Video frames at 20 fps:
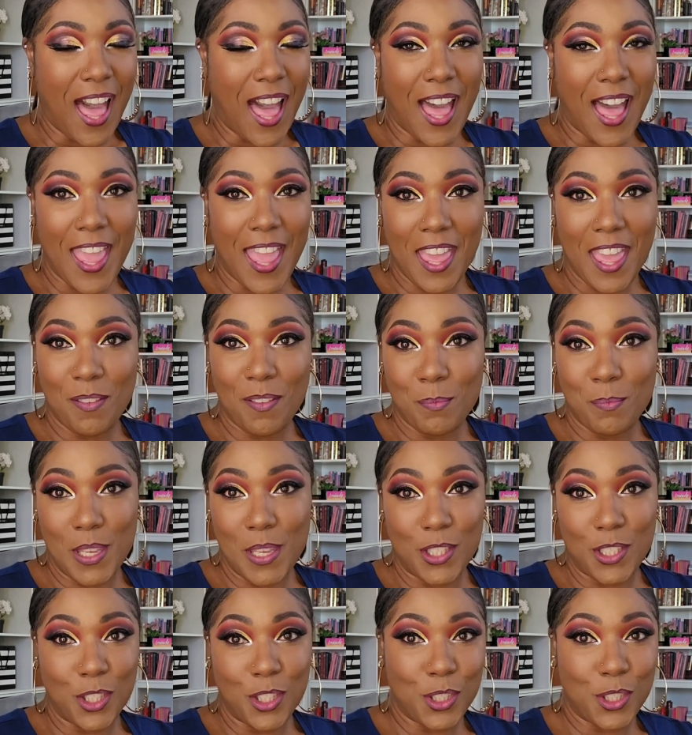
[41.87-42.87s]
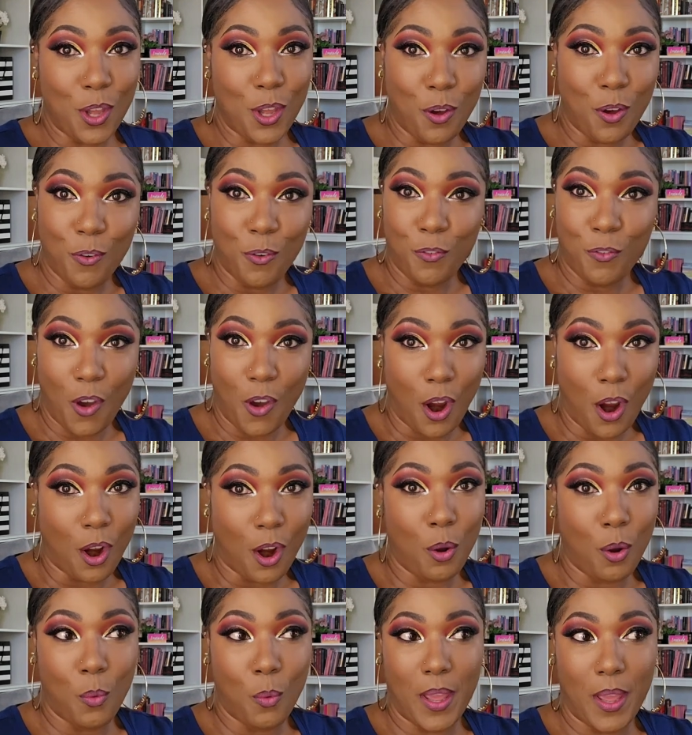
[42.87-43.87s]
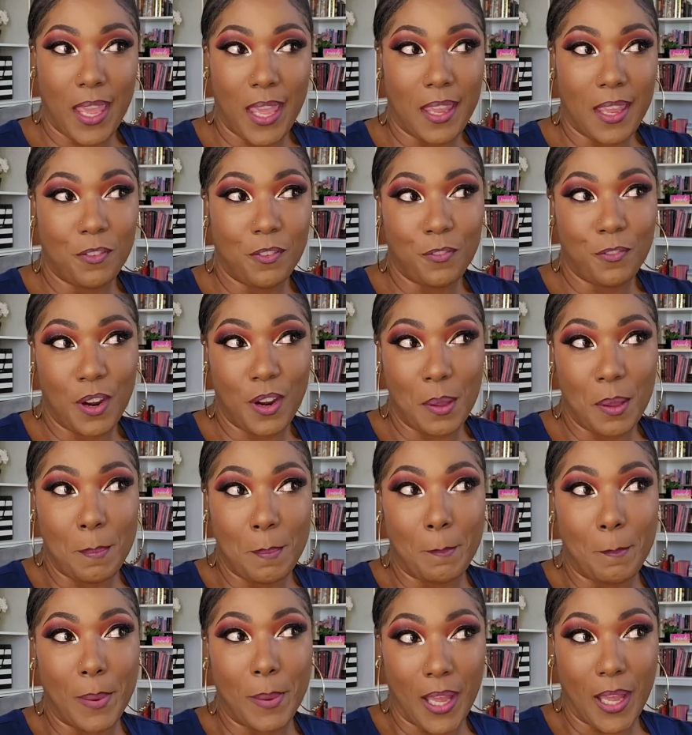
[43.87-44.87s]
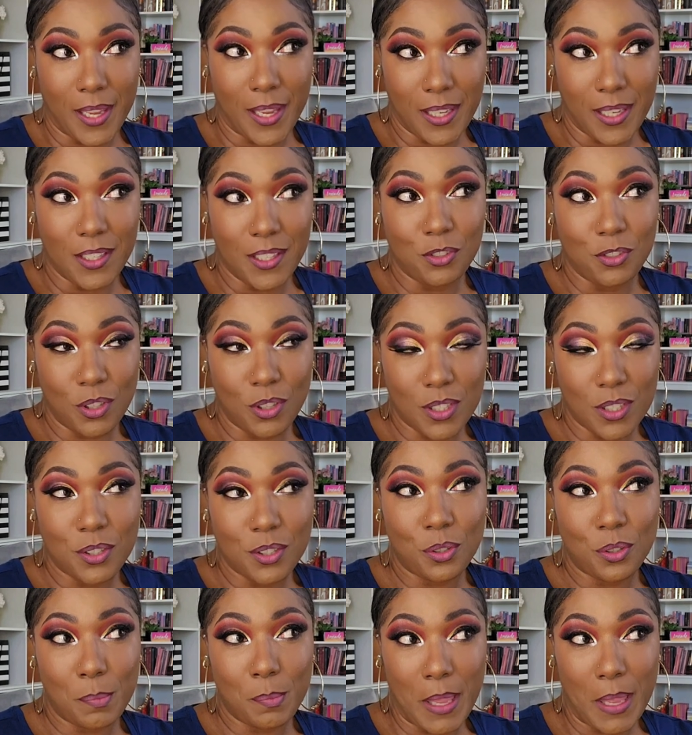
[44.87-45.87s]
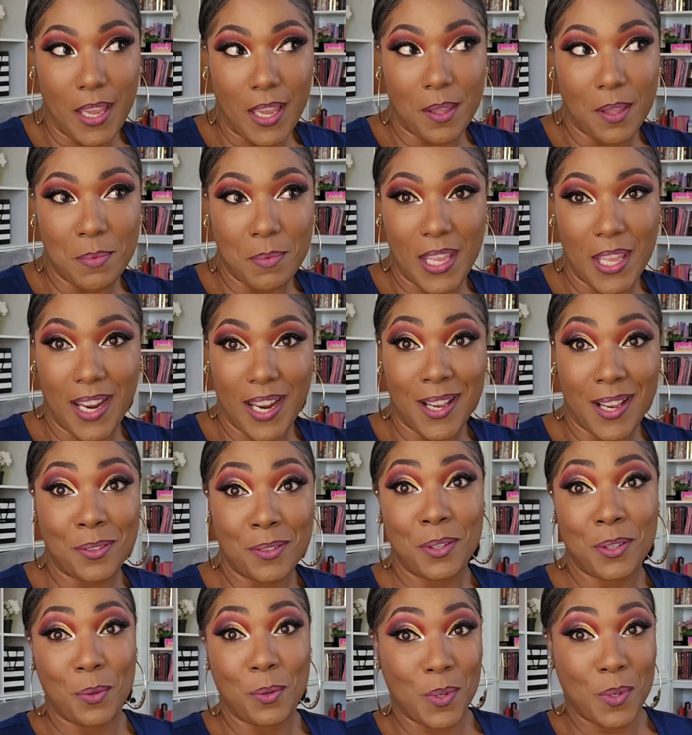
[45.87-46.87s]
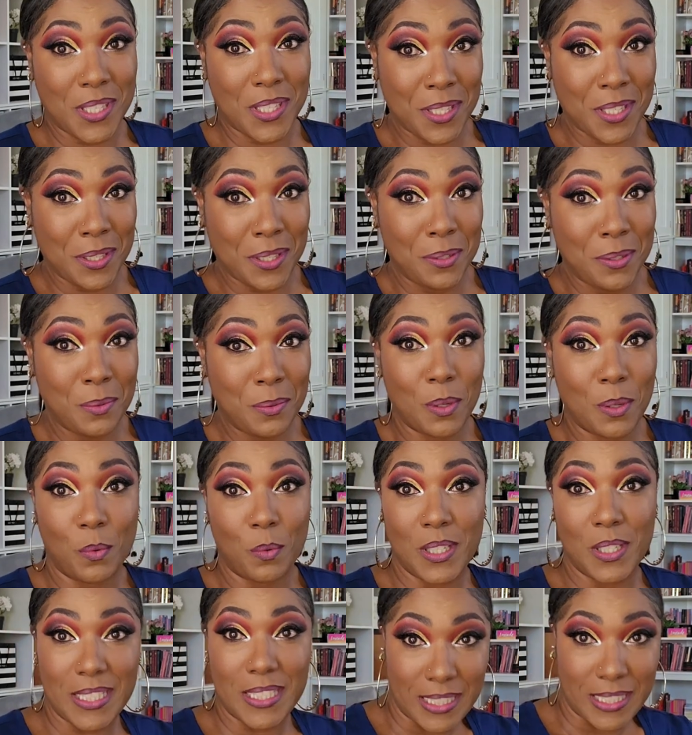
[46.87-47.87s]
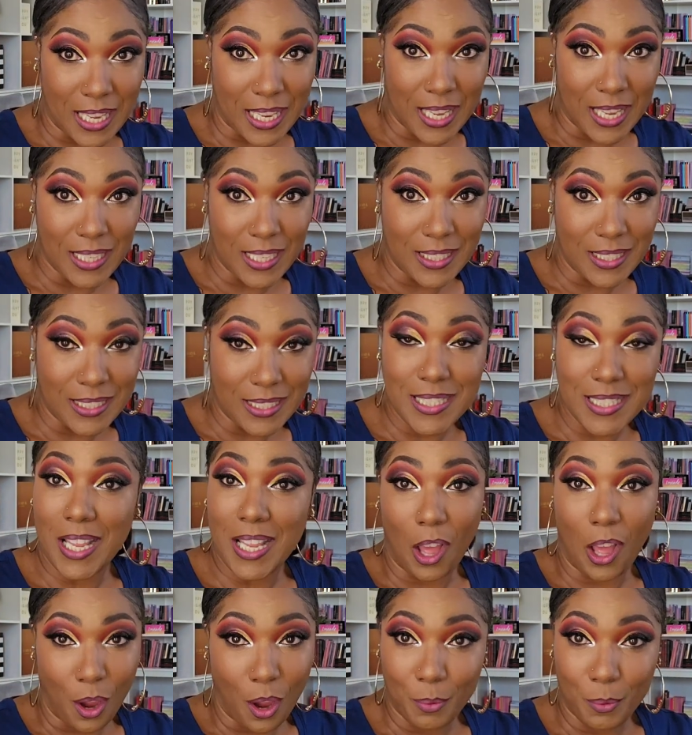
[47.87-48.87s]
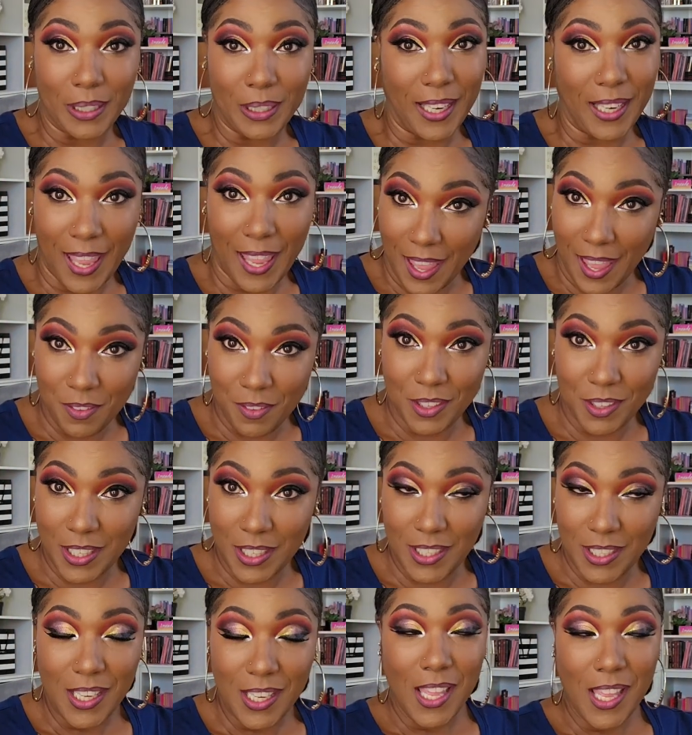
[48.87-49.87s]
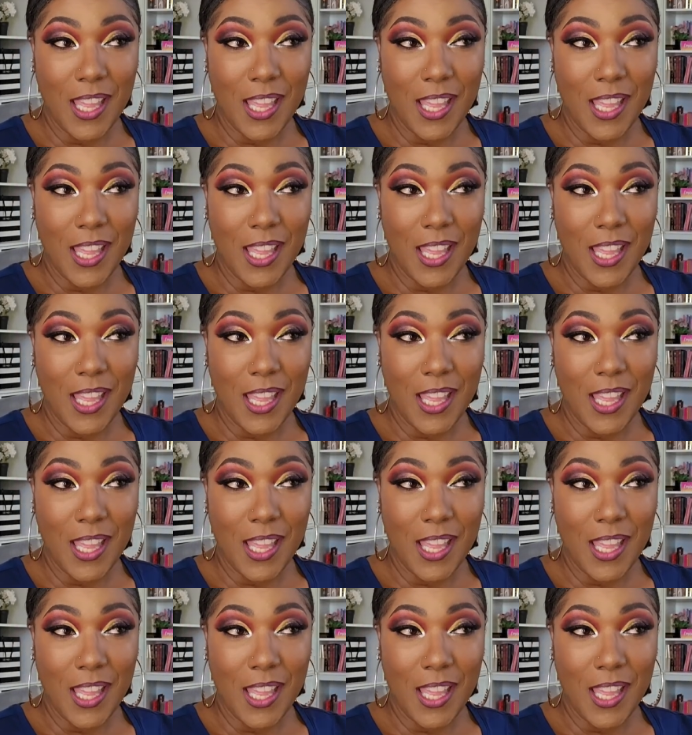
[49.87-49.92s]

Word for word: I have been so far away from buying drugstore makeup that I don't know what's new and what's not unless I already have it.